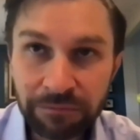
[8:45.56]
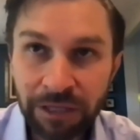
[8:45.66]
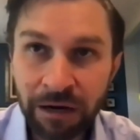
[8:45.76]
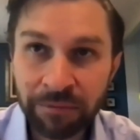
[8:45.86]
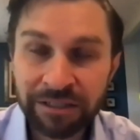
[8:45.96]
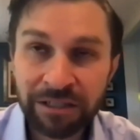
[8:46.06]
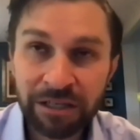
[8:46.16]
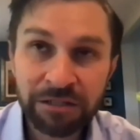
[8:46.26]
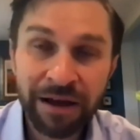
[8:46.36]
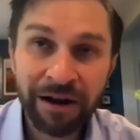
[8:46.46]
I mean, it
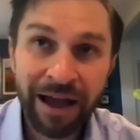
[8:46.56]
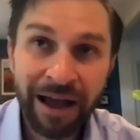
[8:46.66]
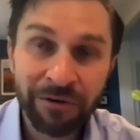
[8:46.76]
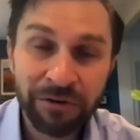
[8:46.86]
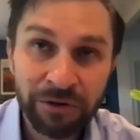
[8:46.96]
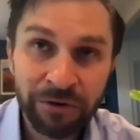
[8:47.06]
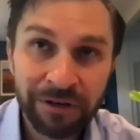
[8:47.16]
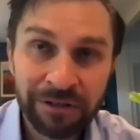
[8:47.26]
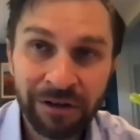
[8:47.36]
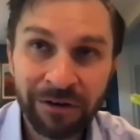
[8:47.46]
doesn't matter how you do it,
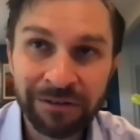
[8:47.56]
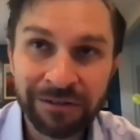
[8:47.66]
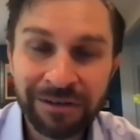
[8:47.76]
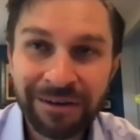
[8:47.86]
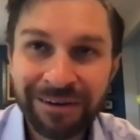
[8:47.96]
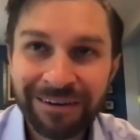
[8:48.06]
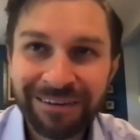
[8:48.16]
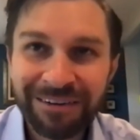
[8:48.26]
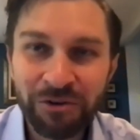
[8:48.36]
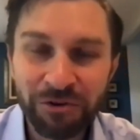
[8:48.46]
as long as
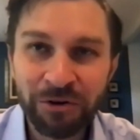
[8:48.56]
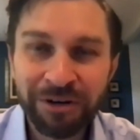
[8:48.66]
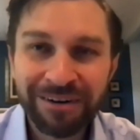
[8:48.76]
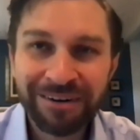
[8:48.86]
you do it.